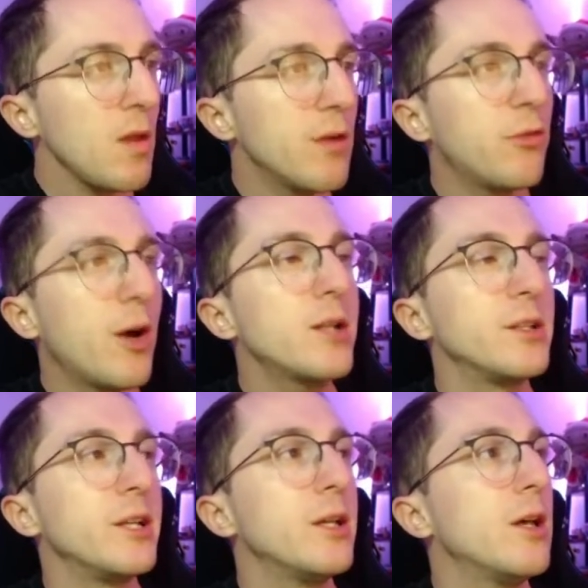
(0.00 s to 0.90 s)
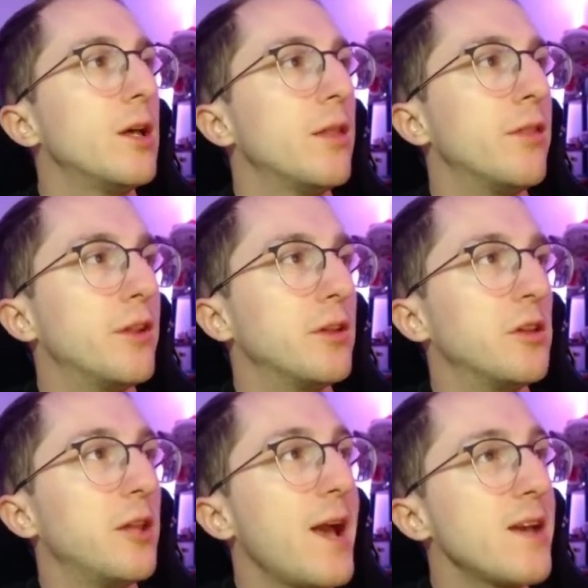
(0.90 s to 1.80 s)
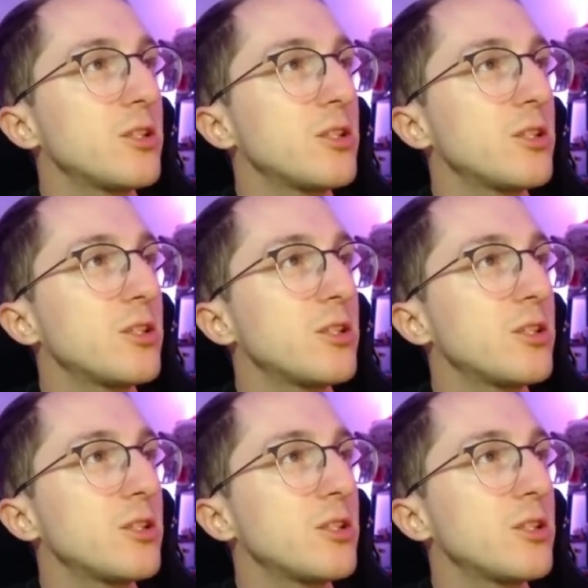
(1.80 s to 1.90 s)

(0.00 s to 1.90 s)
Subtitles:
Finally, the last